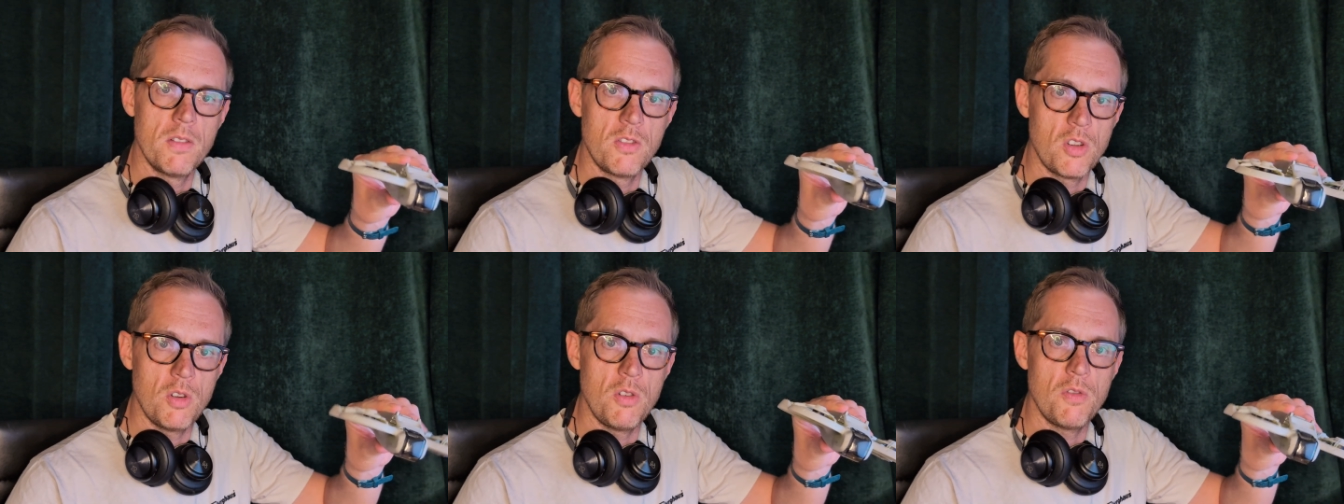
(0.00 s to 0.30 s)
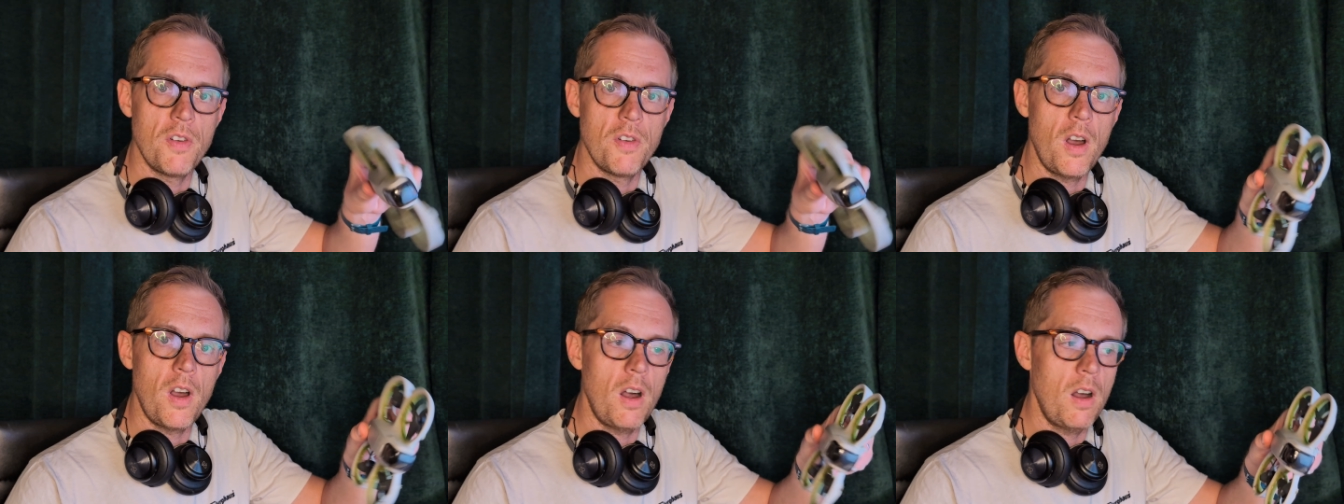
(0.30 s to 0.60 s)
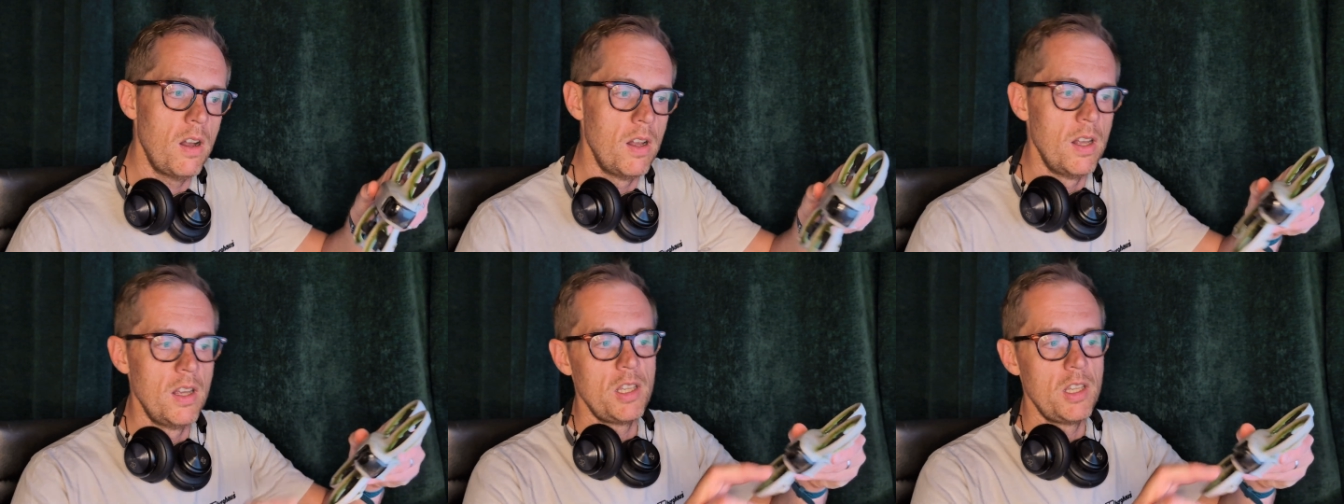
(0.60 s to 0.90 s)
too
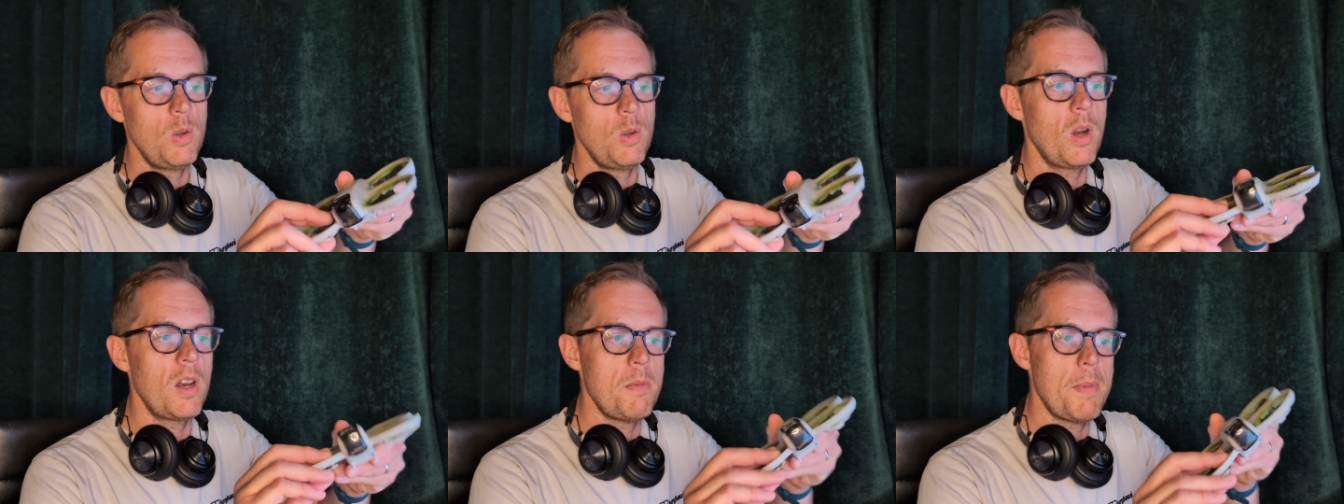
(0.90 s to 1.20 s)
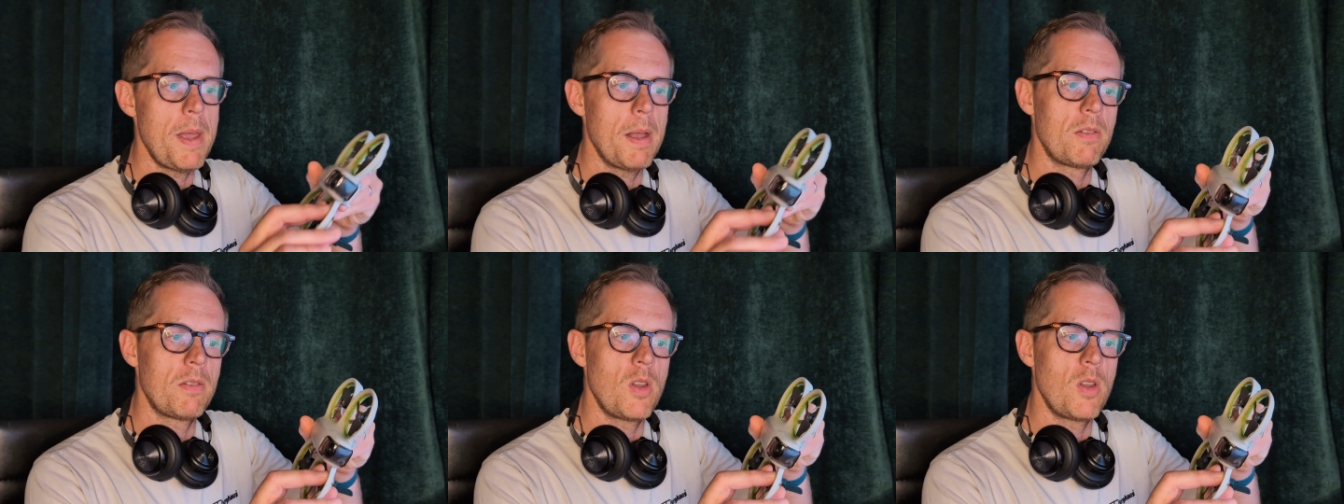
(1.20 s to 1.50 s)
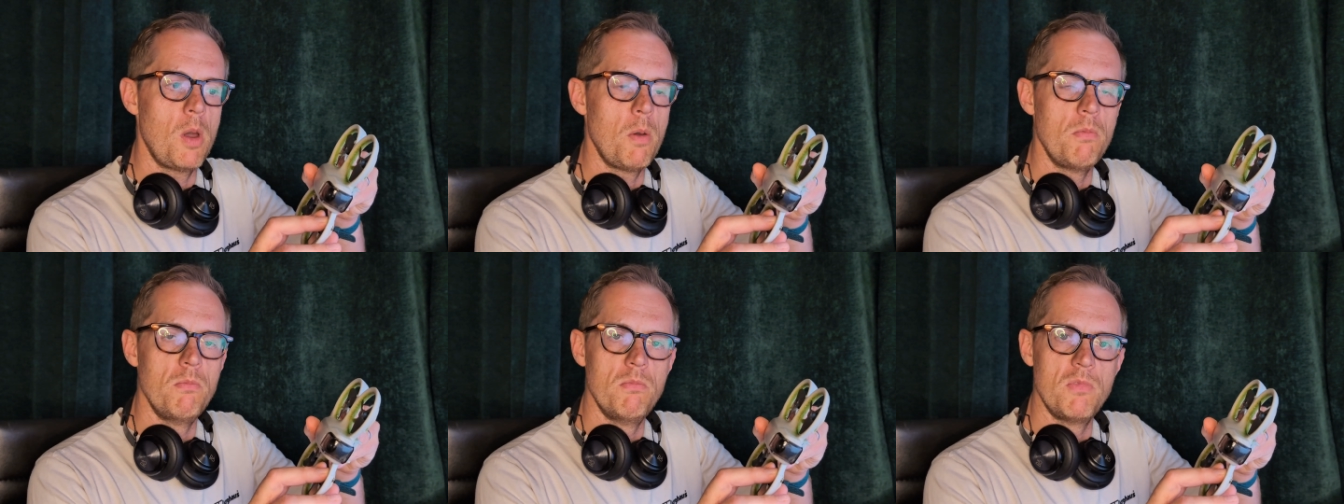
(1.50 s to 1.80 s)
far, you'll only be able to
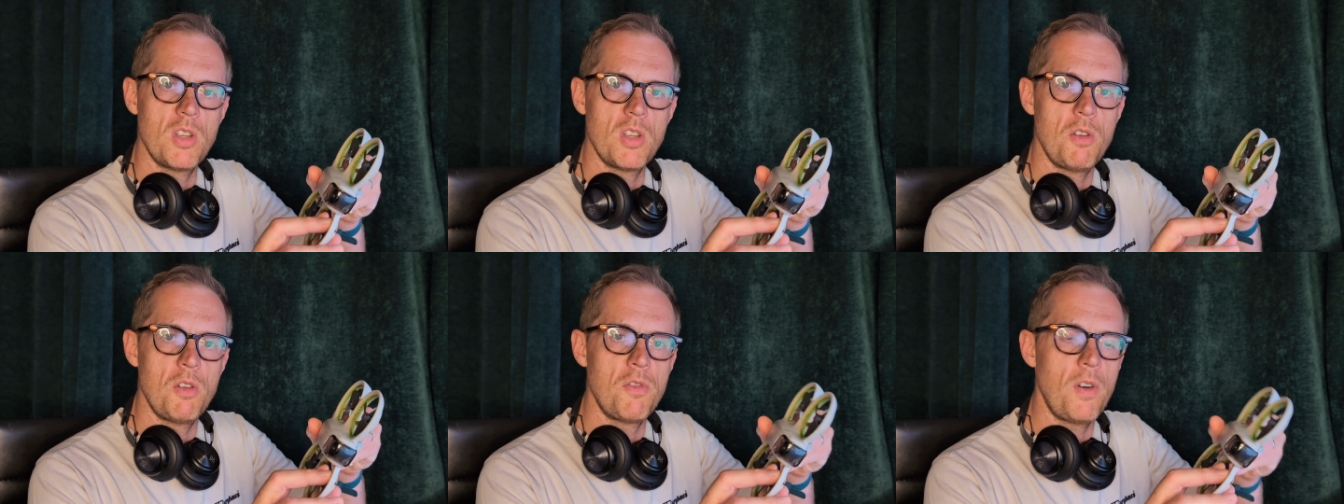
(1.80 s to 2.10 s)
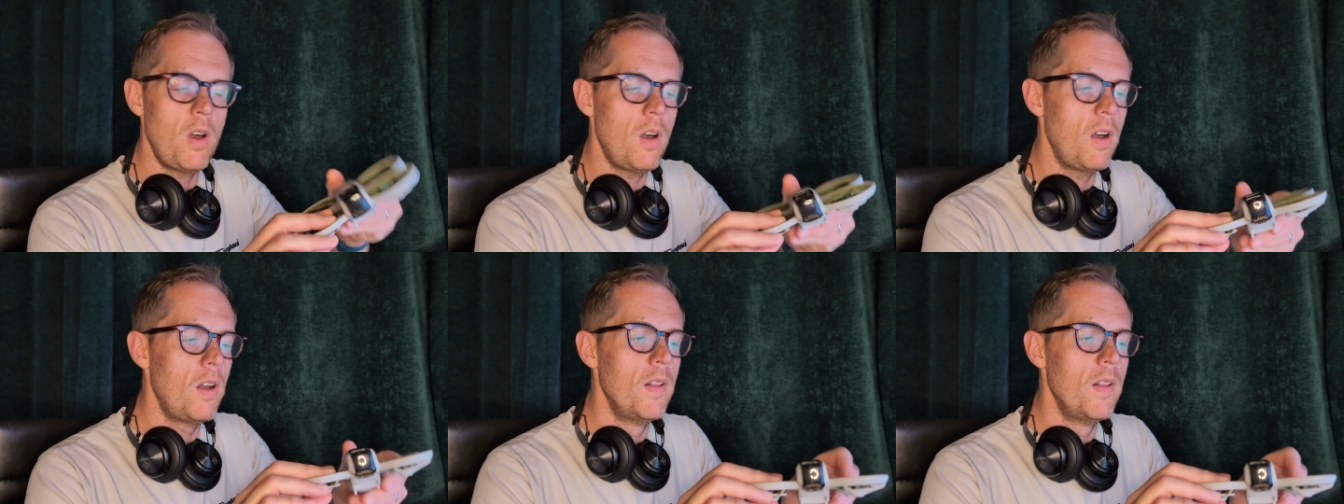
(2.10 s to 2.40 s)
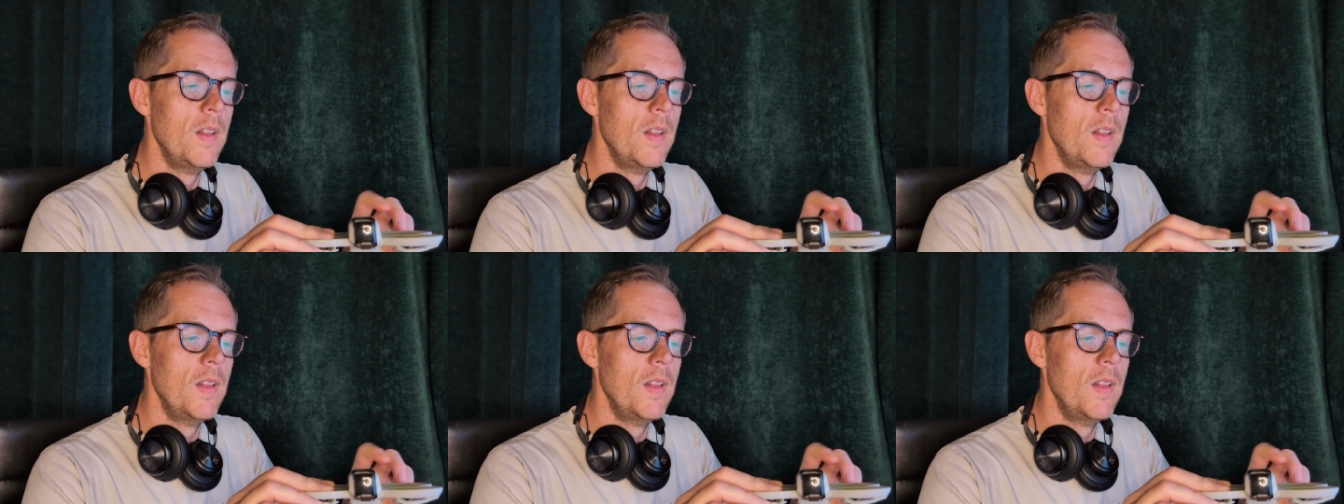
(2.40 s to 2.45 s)
go so far,